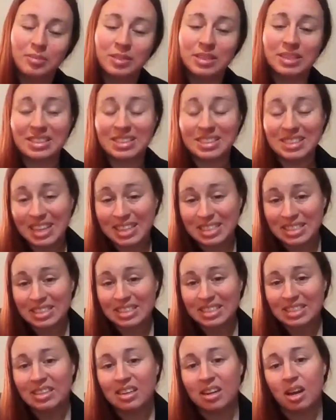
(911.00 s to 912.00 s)

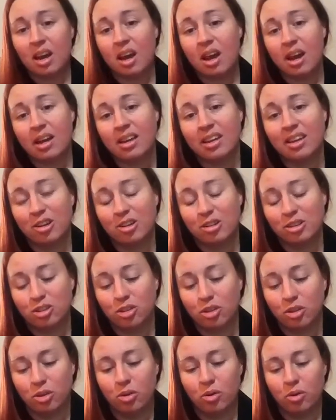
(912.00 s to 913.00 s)
success, not here
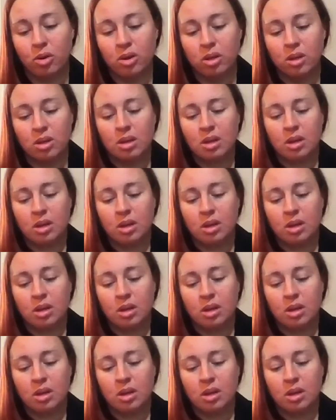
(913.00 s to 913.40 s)
to,